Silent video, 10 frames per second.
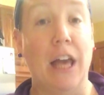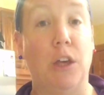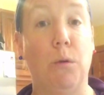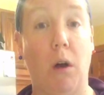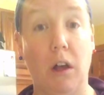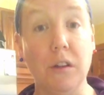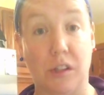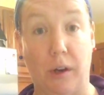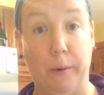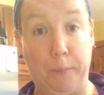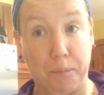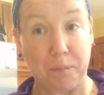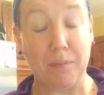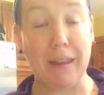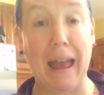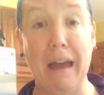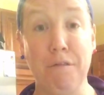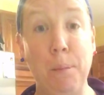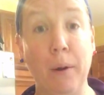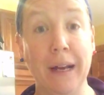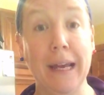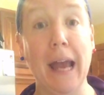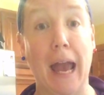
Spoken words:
You also have pre